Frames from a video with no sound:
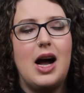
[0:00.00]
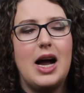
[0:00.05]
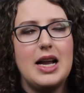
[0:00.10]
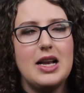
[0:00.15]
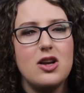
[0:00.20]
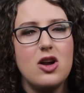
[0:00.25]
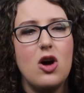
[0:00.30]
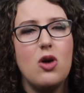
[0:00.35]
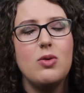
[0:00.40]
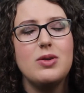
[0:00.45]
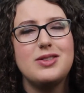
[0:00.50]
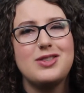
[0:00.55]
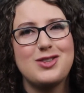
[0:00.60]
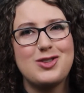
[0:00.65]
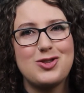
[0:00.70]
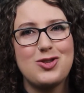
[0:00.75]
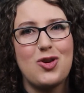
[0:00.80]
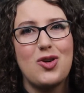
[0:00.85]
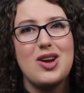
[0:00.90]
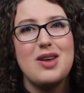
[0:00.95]
I know it's a
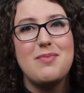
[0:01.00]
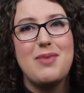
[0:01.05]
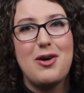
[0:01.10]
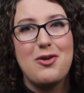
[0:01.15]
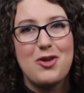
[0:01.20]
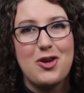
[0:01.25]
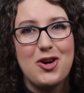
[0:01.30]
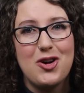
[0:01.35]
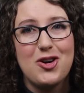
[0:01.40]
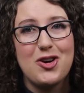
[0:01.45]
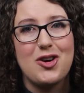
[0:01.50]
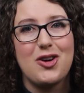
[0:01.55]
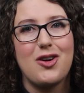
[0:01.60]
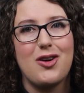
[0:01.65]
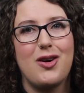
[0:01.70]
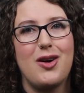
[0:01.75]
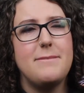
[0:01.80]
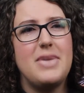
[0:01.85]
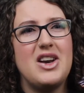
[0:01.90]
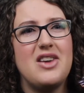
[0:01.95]
story about
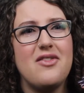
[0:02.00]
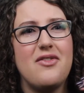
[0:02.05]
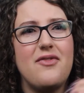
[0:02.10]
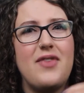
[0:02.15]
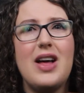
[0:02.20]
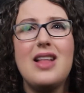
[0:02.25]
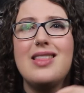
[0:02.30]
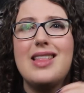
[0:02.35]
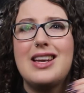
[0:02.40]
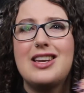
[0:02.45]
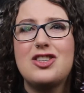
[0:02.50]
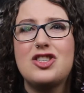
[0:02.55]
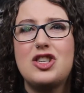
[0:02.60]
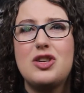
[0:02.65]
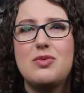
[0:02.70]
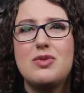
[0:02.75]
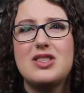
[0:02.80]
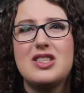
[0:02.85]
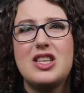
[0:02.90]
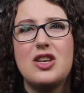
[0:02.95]
her, but it felt like
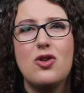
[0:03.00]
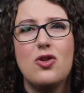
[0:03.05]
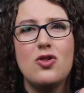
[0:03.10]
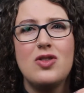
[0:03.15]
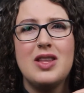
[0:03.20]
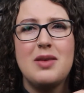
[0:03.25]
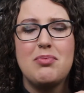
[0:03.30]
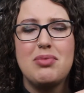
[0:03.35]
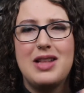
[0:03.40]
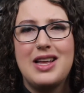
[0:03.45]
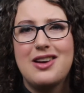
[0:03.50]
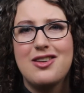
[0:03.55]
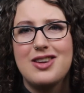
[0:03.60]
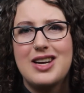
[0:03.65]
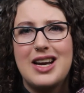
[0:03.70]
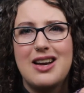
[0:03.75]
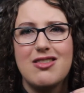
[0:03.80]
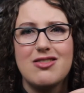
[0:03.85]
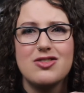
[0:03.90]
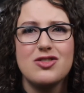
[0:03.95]
she was the only player
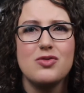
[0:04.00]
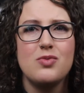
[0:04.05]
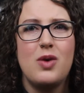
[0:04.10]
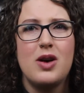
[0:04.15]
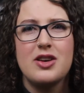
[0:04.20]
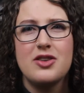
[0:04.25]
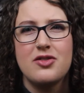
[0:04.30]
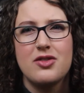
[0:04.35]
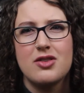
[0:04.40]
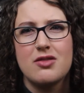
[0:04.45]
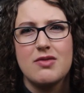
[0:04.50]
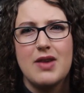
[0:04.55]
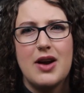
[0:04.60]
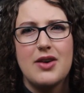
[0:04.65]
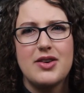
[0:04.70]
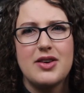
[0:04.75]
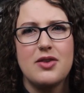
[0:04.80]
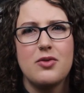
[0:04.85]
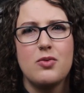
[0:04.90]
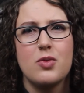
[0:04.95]
character wandering
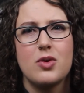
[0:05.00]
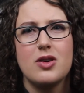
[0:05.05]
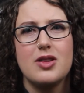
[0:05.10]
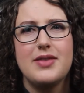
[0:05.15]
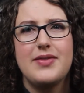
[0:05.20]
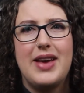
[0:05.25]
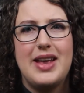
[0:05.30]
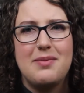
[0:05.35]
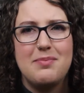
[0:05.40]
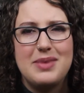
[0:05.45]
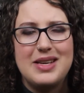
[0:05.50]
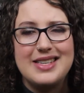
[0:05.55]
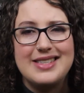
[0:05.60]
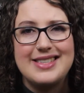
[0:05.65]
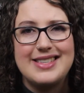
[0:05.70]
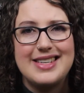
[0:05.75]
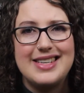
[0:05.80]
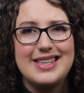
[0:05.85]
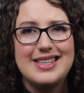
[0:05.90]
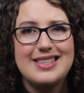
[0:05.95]
around in a world of
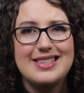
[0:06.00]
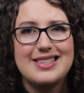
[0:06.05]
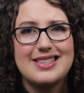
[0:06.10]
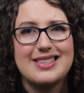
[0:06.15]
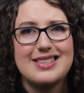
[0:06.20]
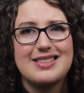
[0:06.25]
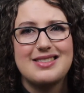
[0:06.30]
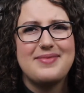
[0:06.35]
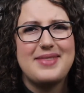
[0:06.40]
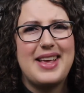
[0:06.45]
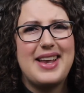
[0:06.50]
NPCs